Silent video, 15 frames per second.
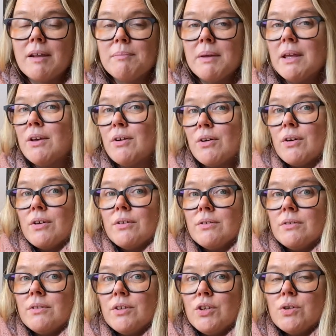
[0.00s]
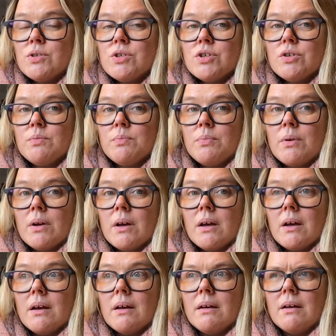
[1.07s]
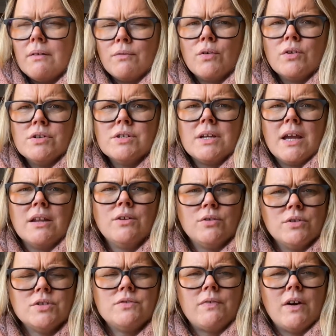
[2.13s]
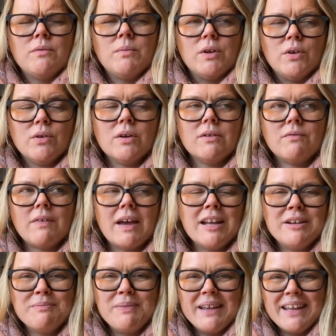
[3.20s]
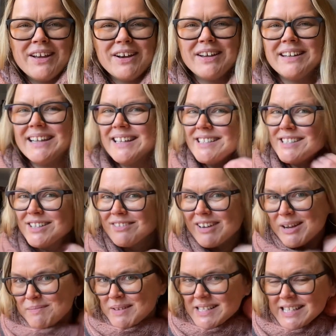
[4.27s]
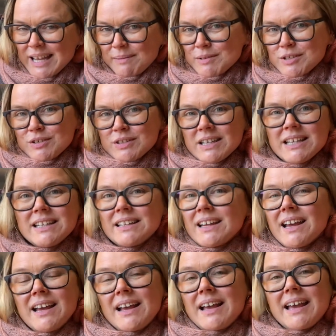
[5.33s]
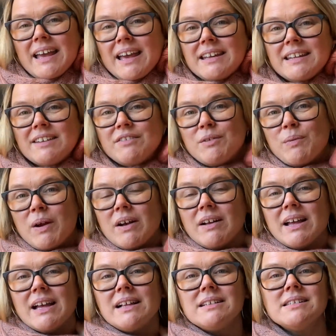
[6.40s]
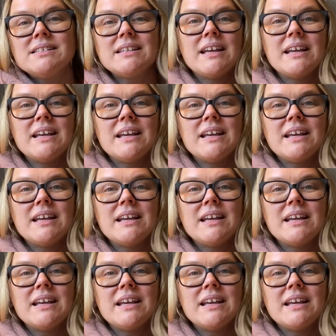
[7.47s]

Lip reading: me on YouTube. Of course you can, you just found me. You can find me on Instagram as CamijoKnit and everywhere else.